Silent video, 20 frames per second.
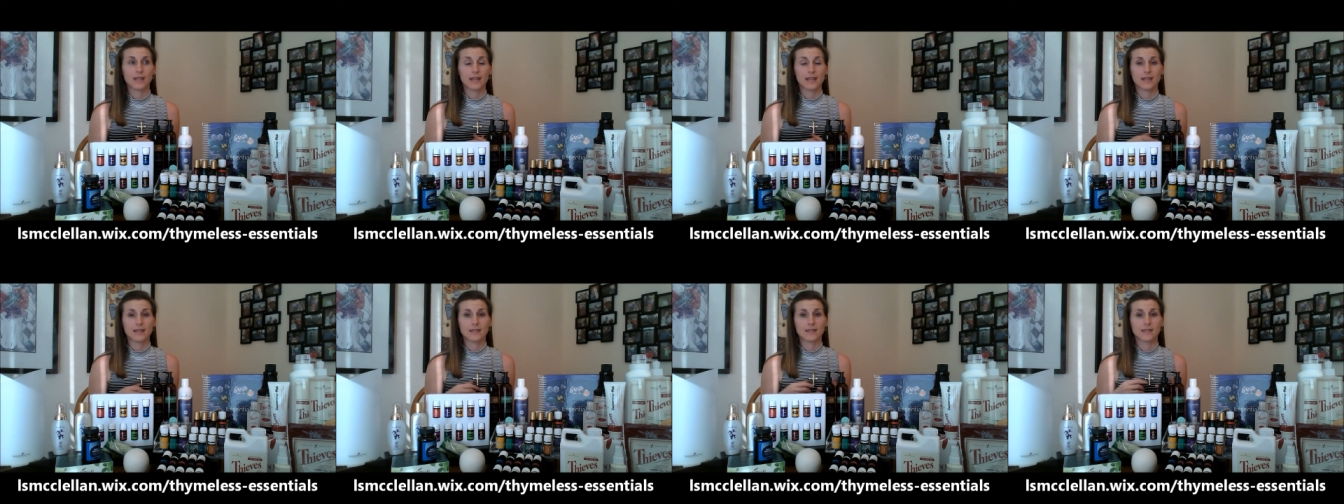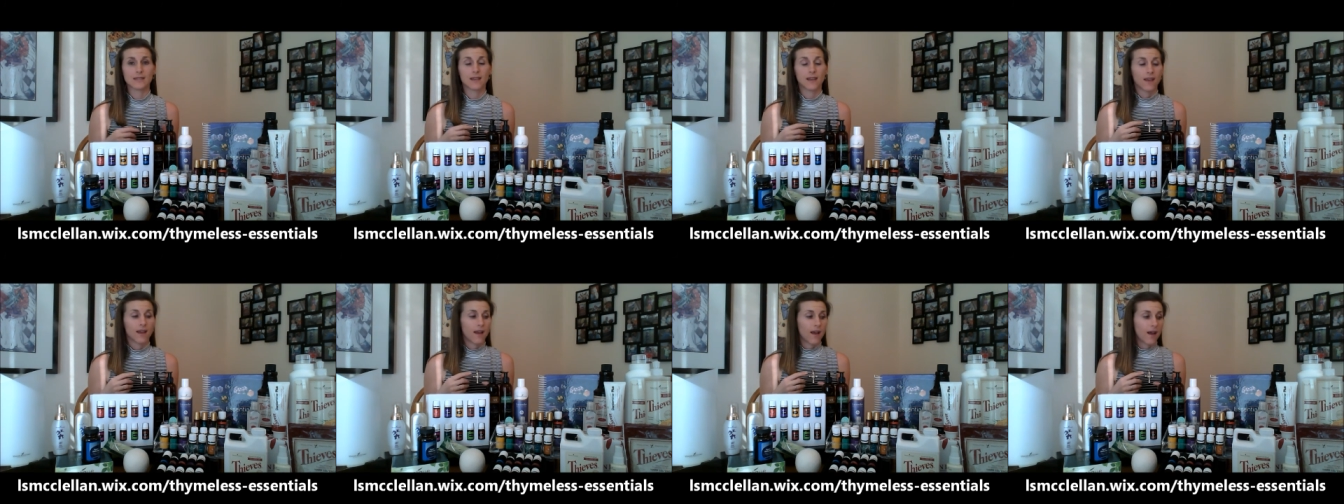is
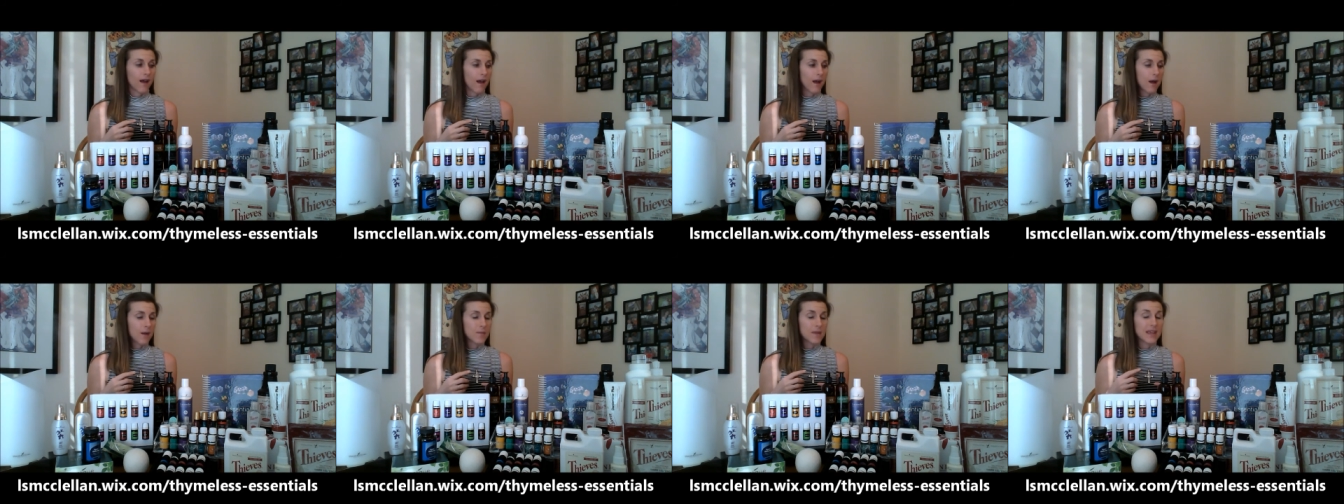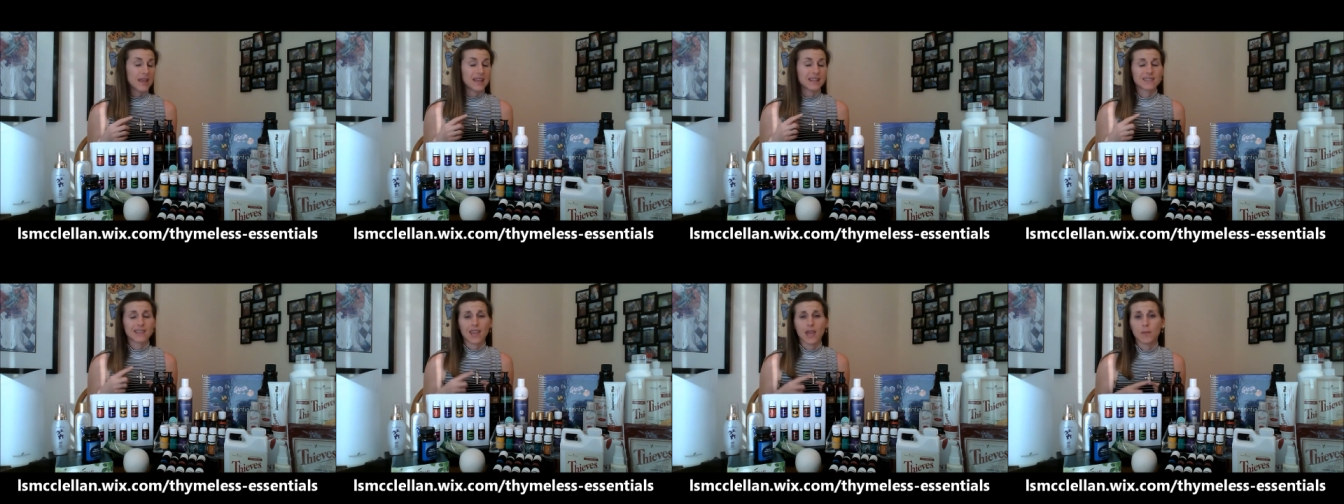
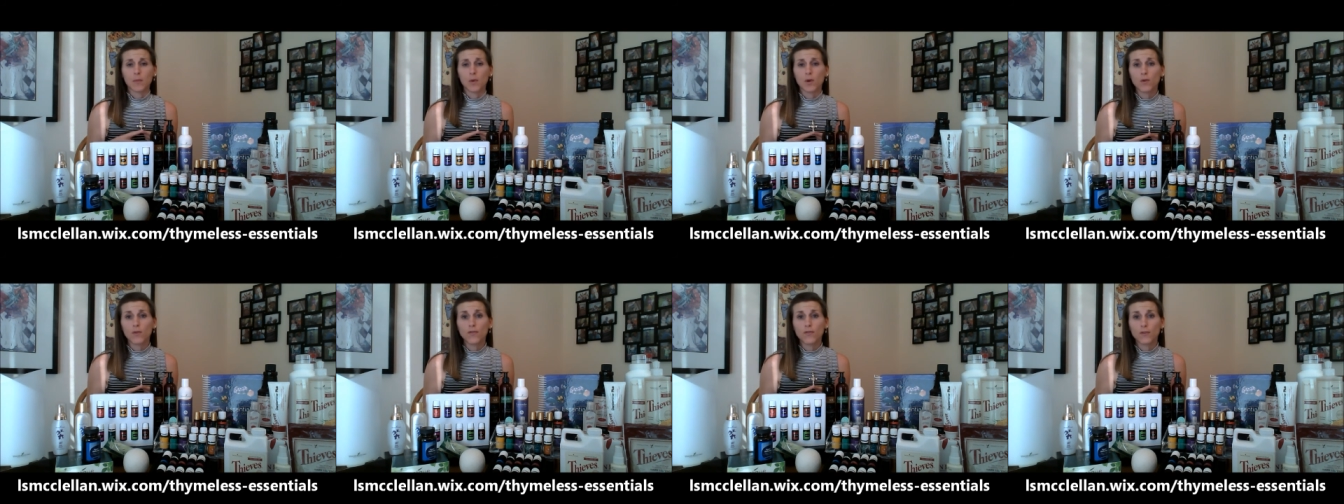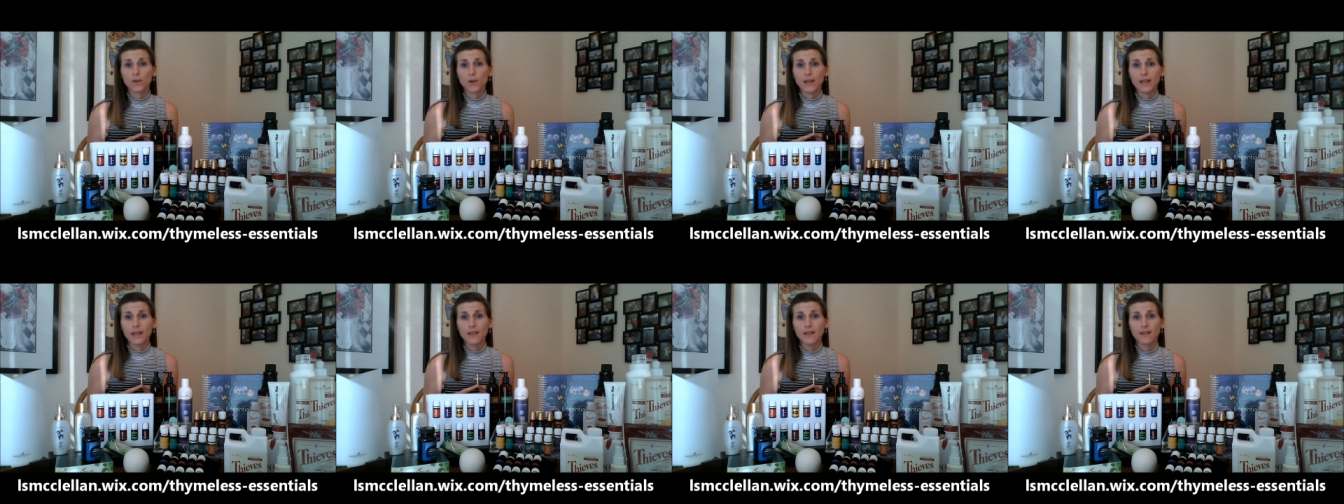it's chemical
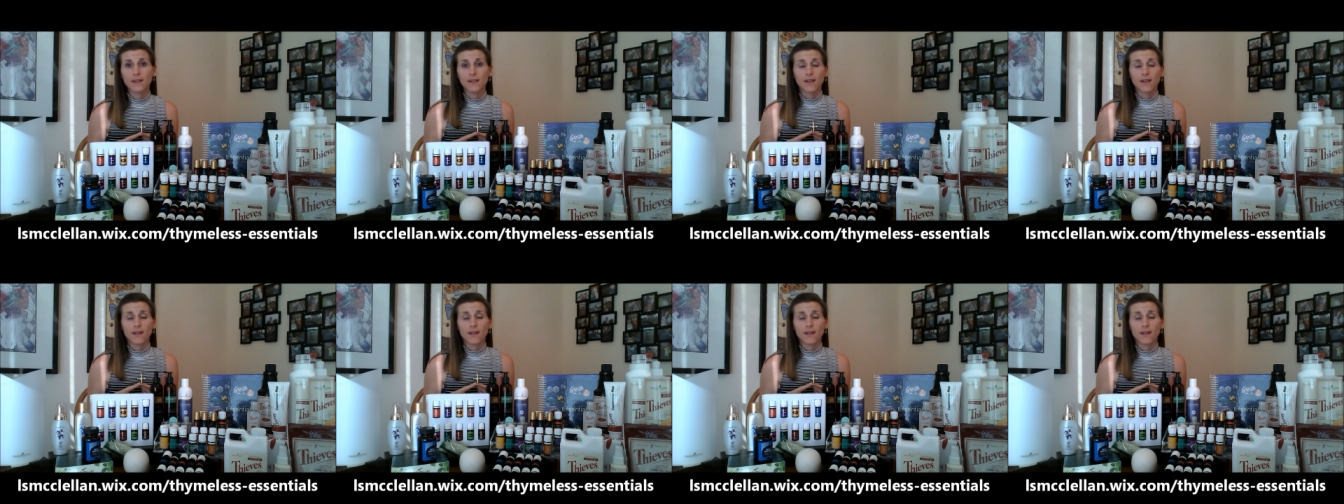free.